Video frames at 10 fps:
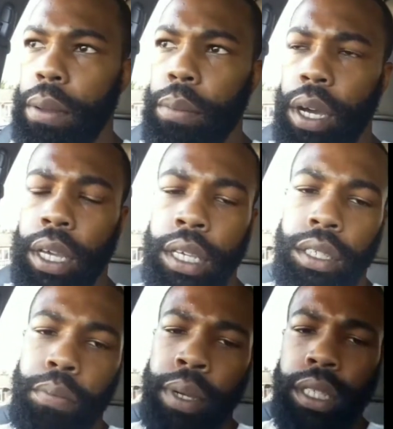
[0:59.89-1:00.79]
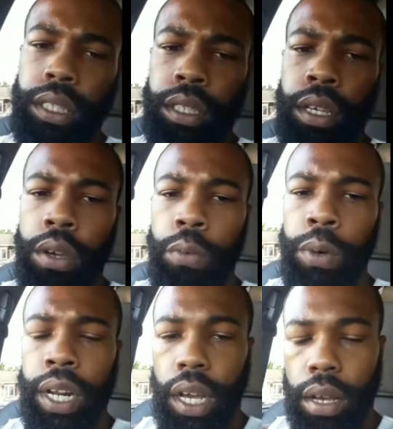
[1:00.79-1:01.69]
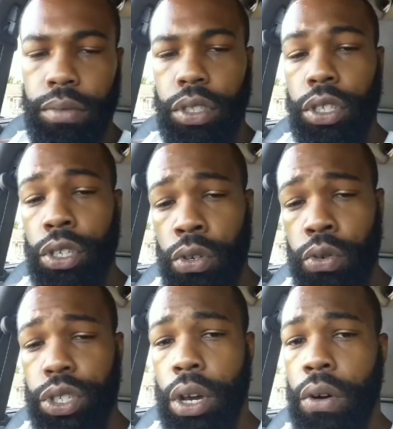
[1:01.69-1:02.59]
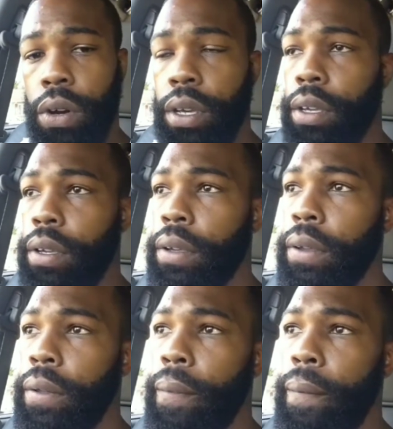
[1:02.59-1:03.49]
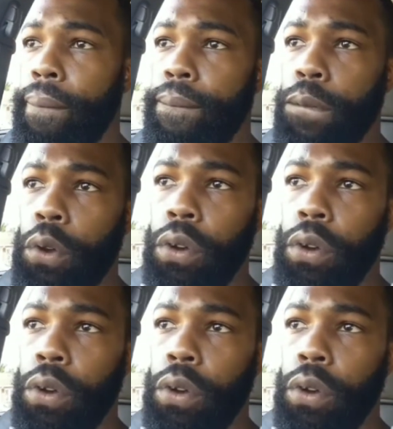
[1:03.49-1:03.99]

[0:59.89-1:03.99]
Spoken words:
But it's a business. When it comes to you, shorty, you know what I'm